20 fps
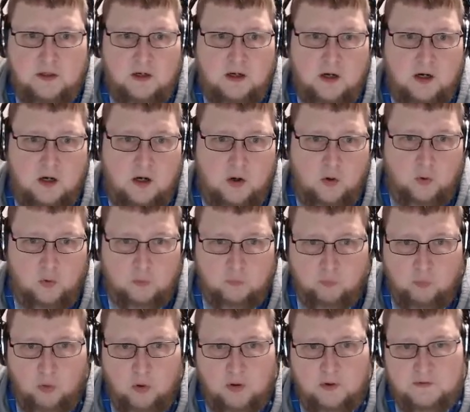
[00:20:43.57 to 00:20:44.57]
or
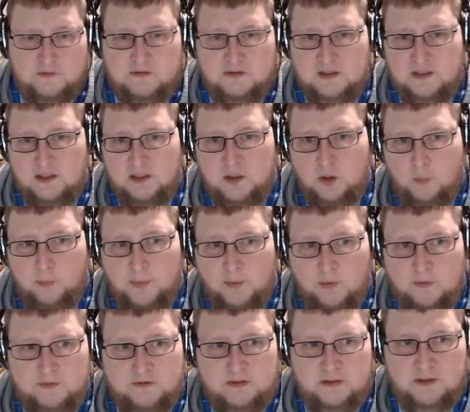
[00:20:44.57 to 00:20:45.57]
royalty,
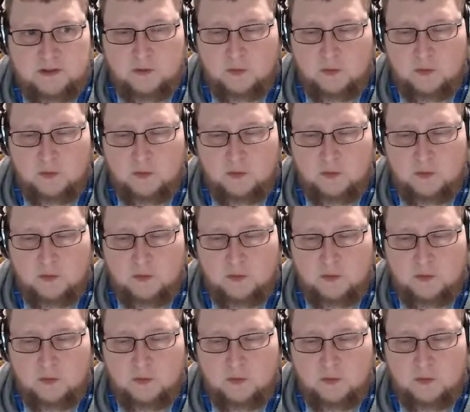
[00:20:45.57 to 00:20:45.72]
nobility,